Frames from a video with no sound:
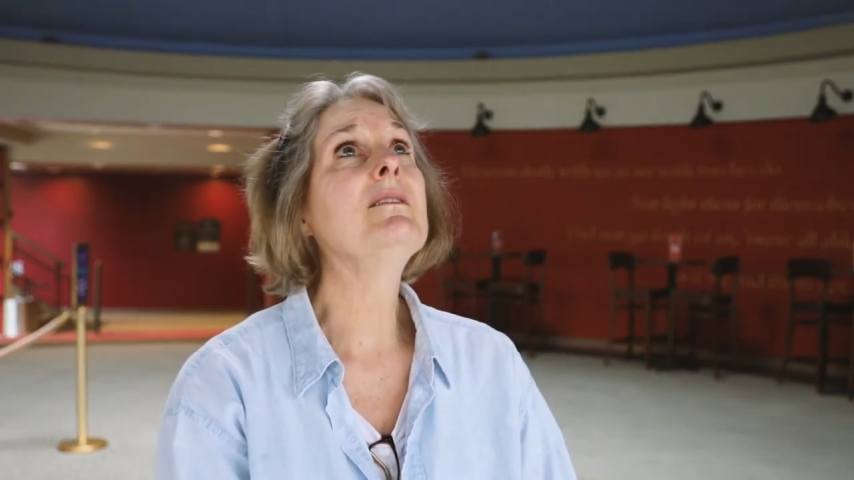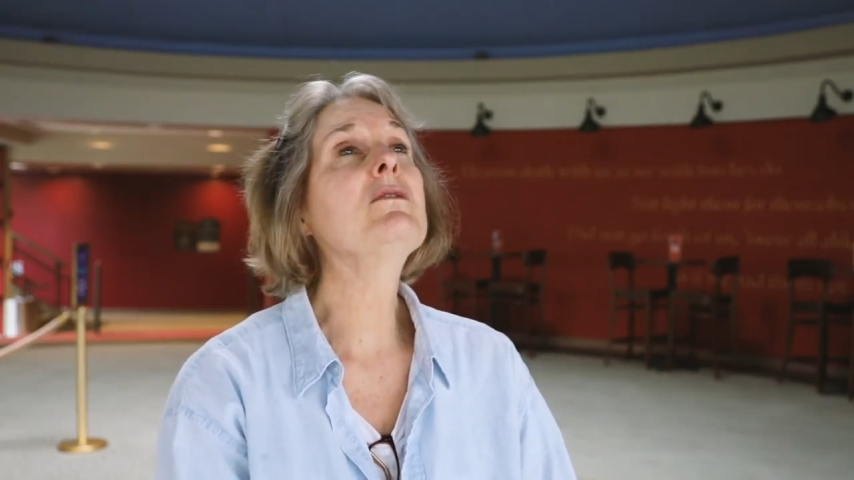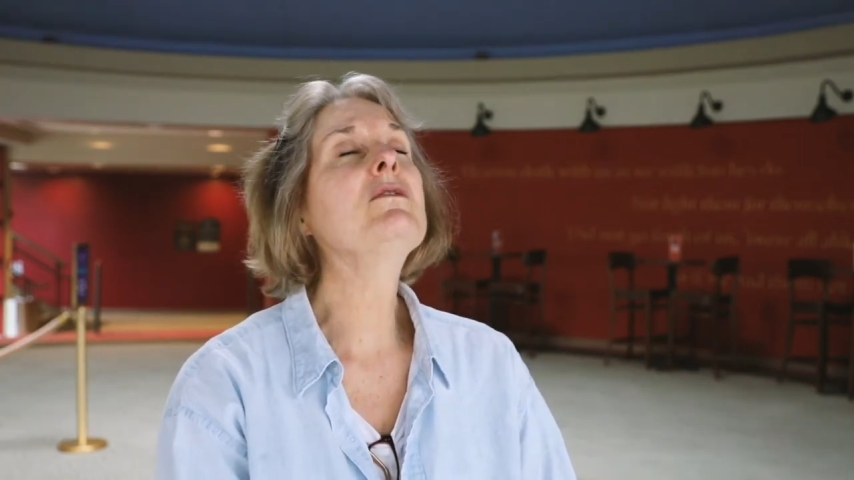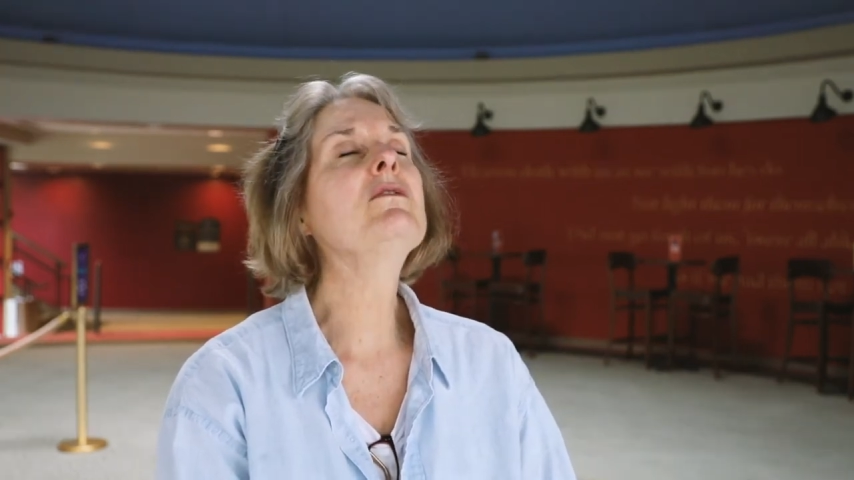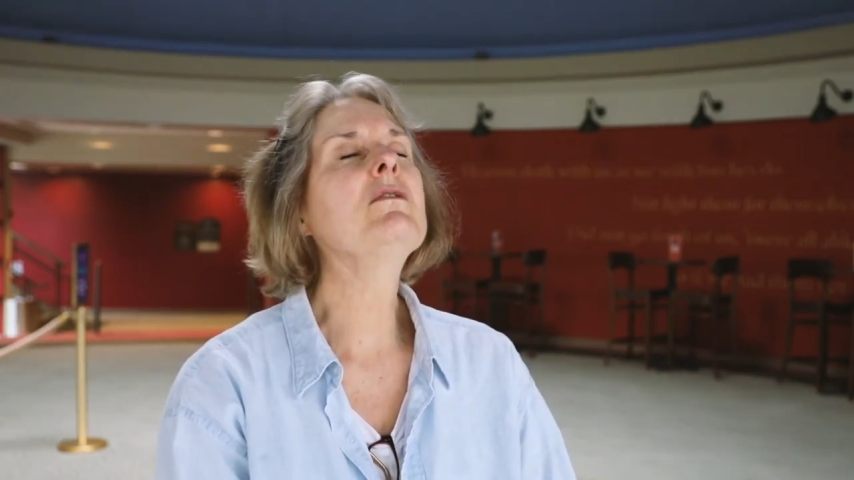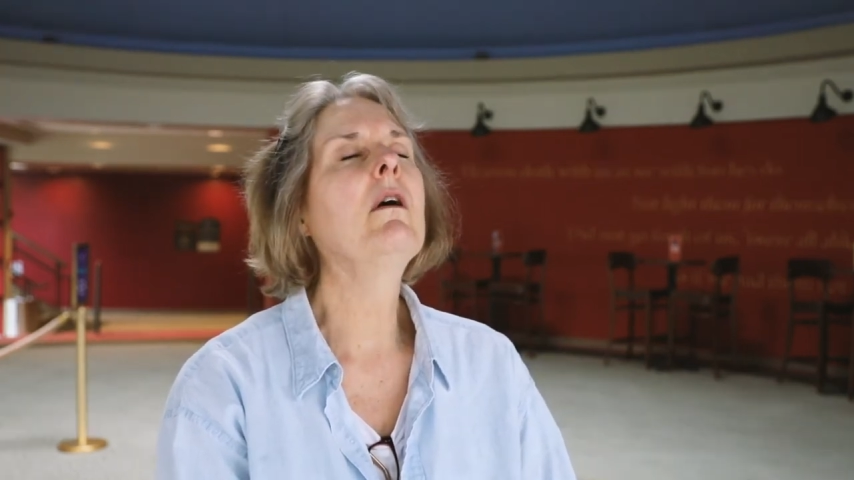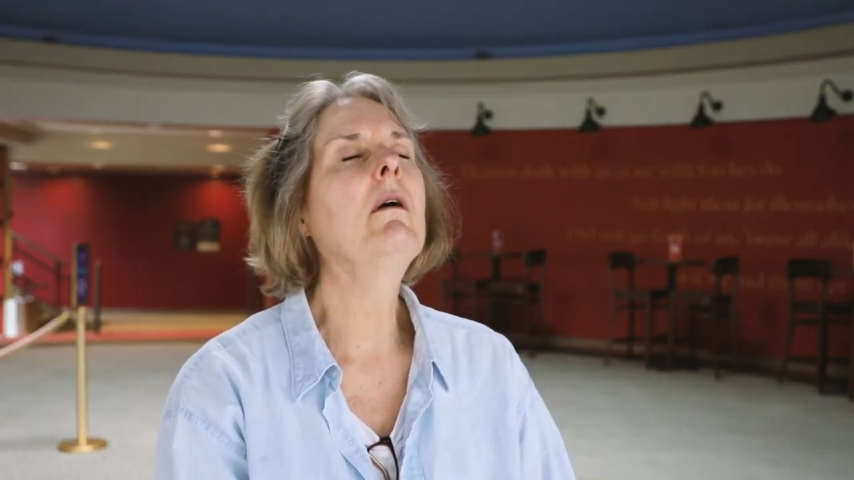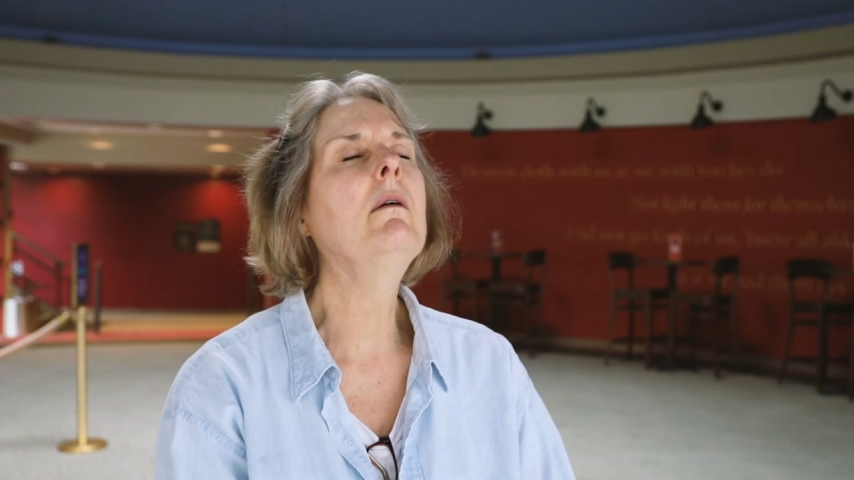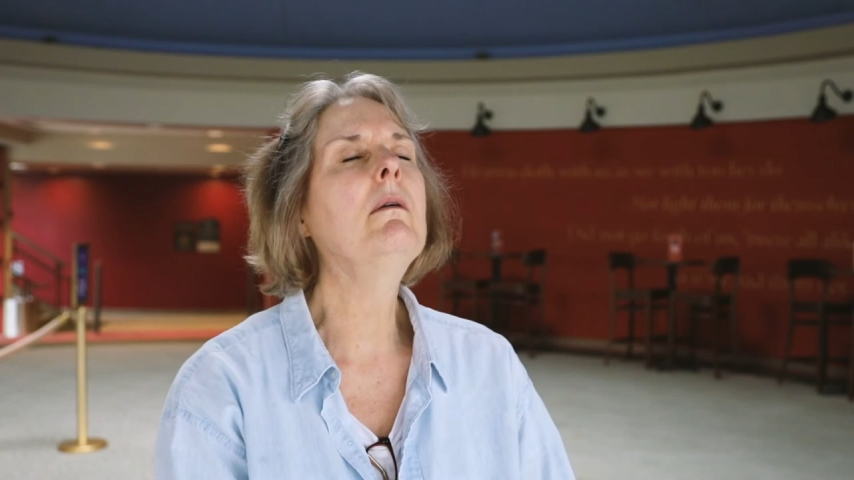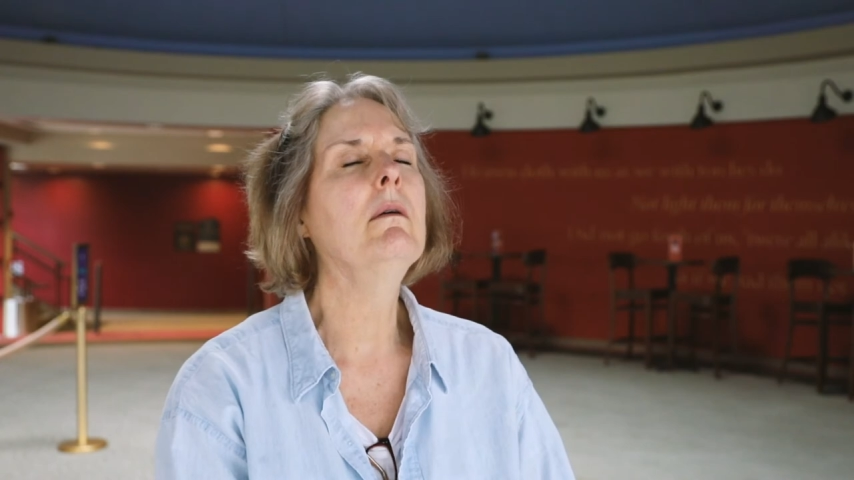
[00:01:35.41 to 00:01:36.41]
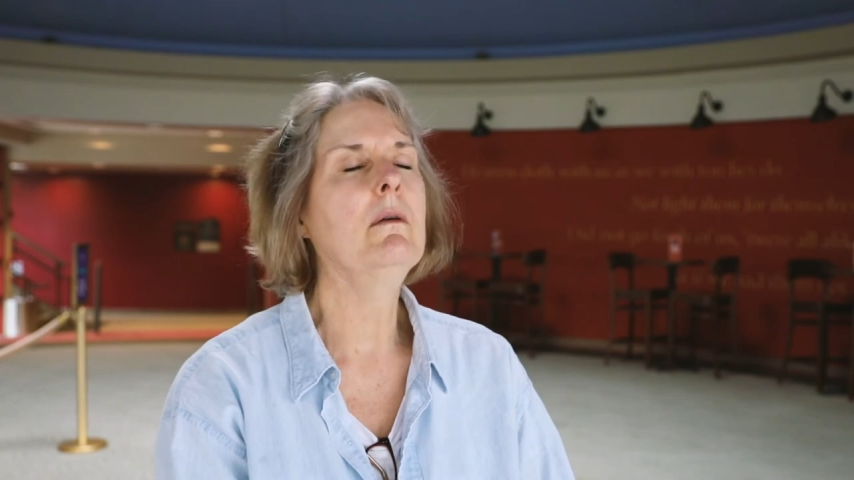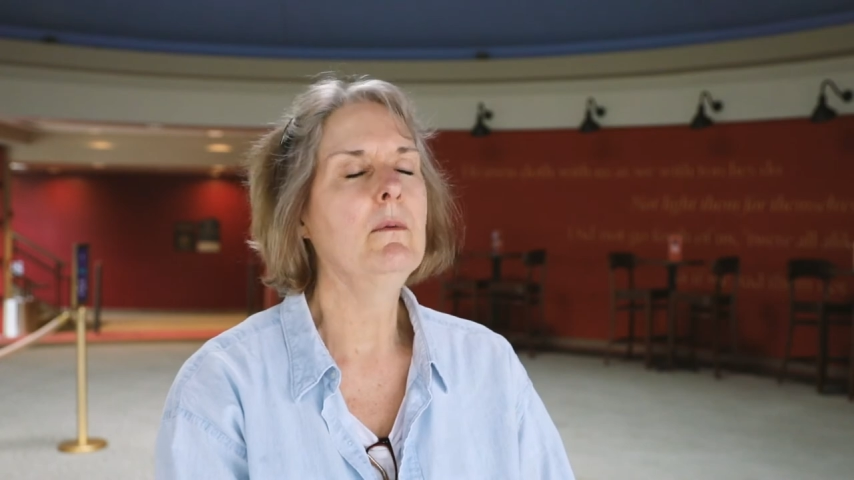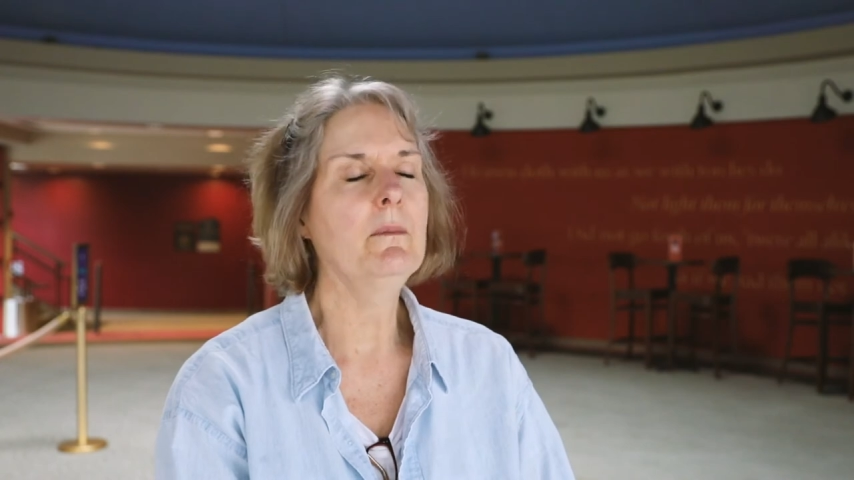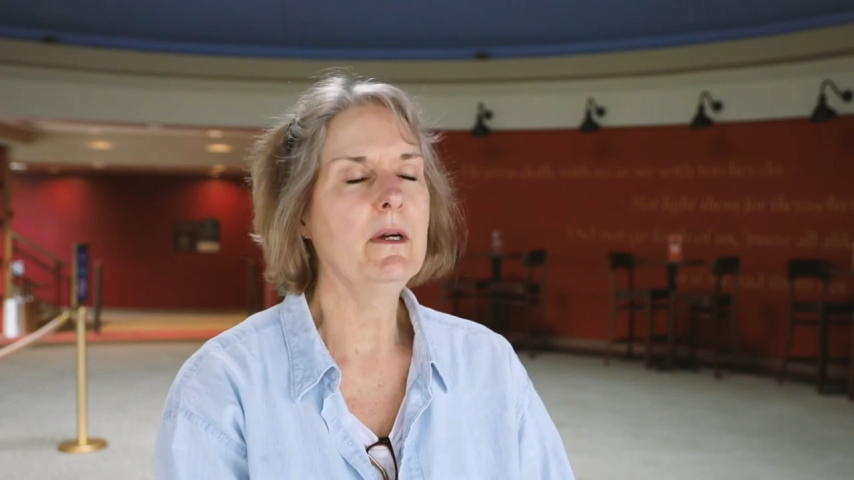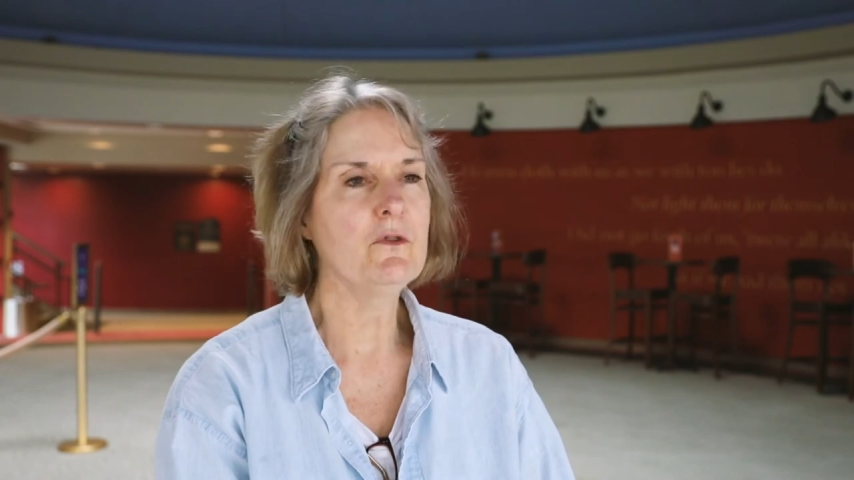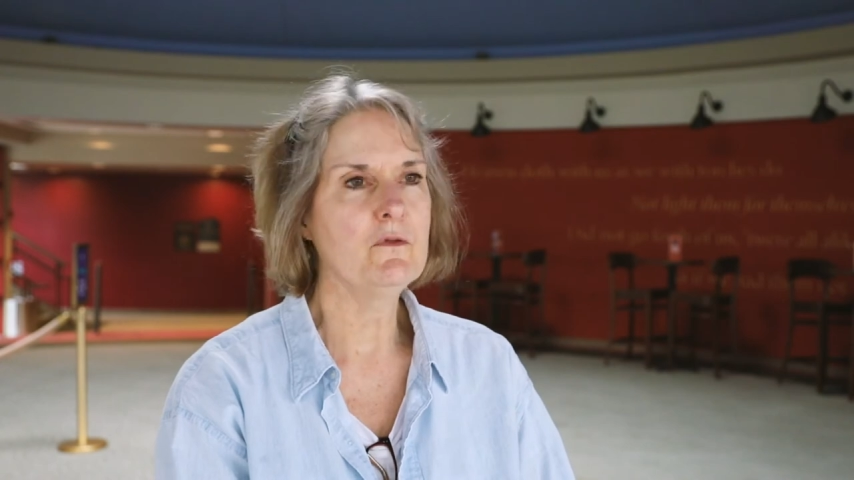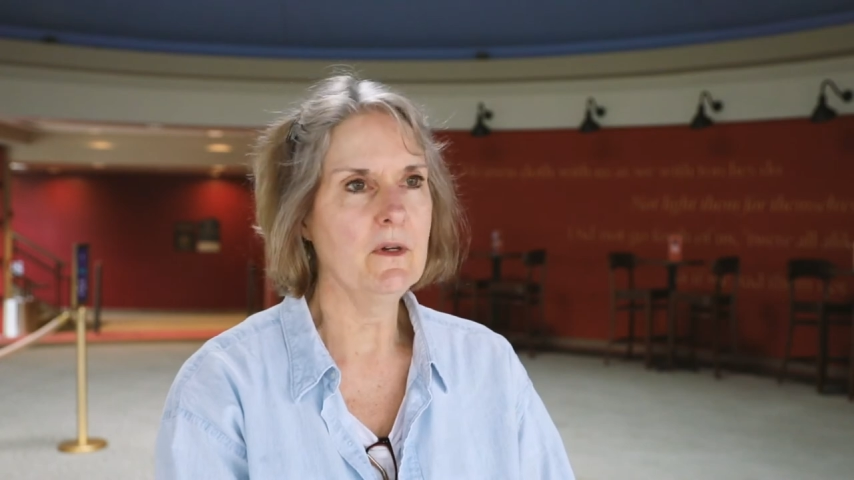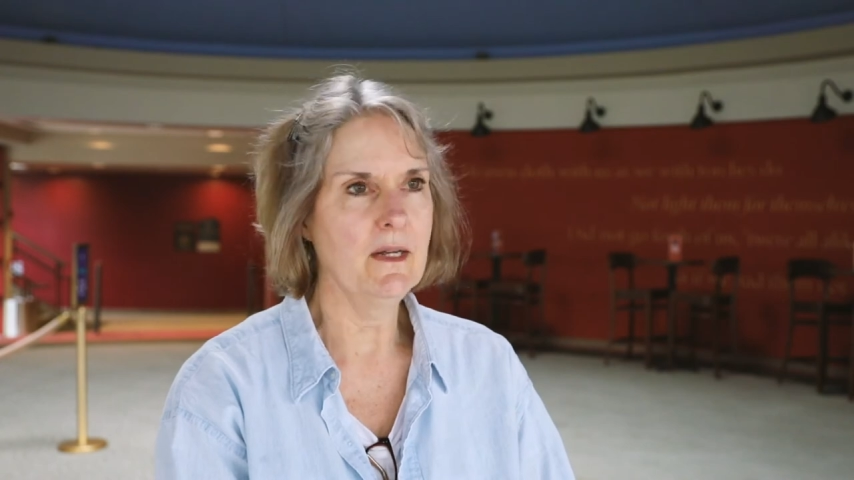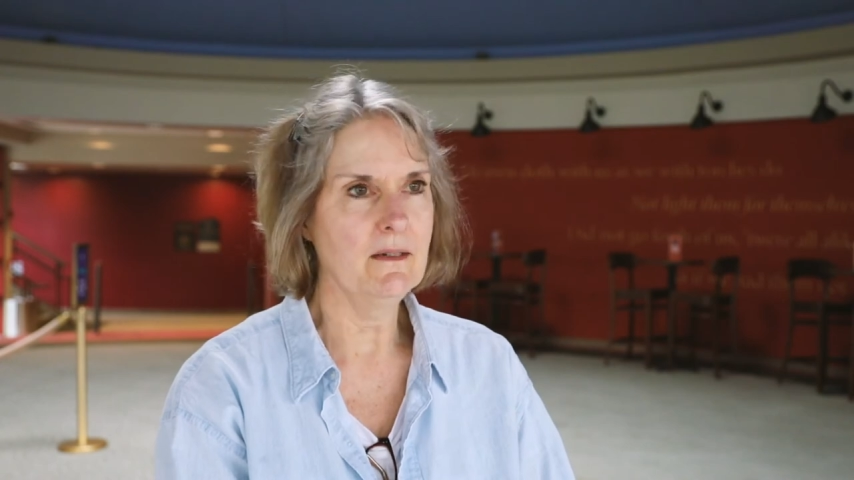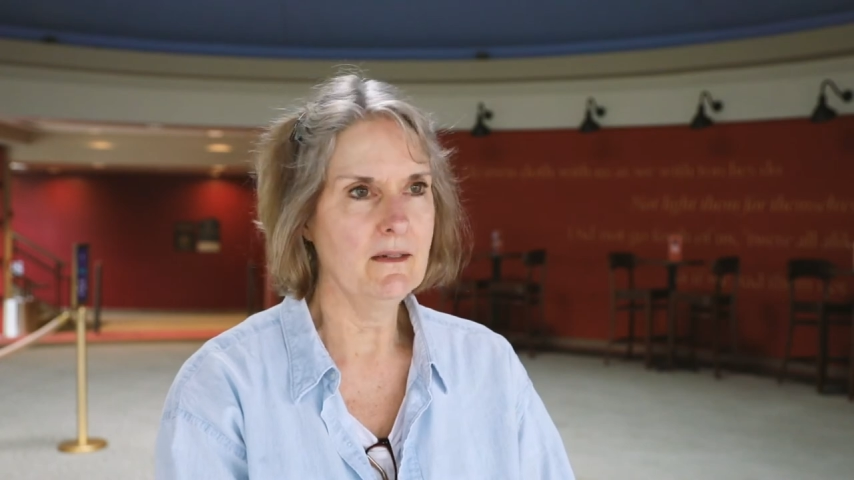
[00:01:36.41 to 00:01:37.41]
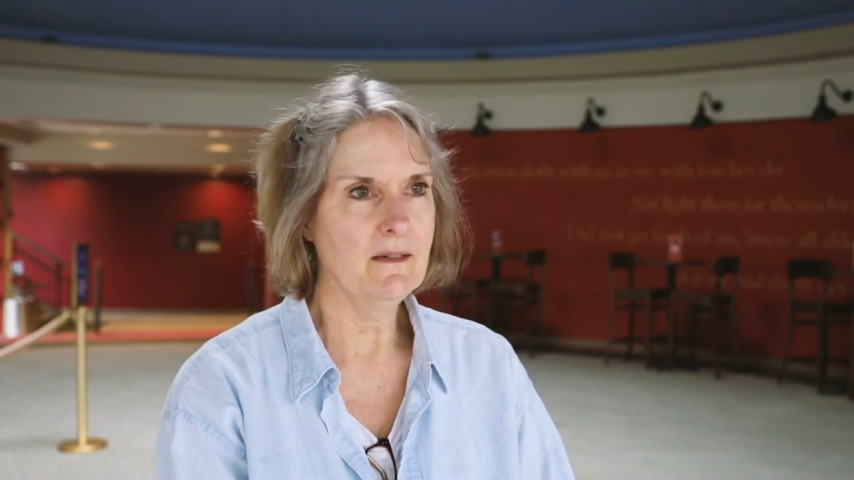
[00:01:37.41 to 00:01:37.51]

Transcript: so much fun